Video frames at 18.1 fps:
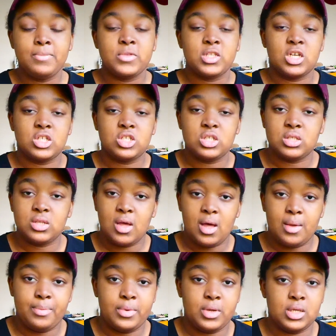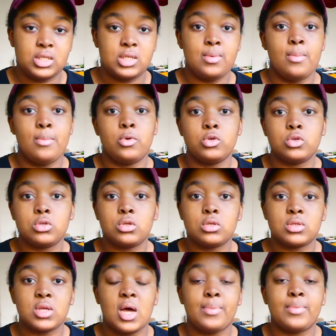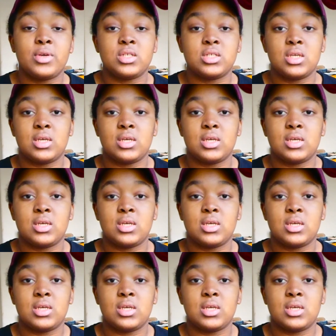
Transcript: touchy topics, some emotional topics.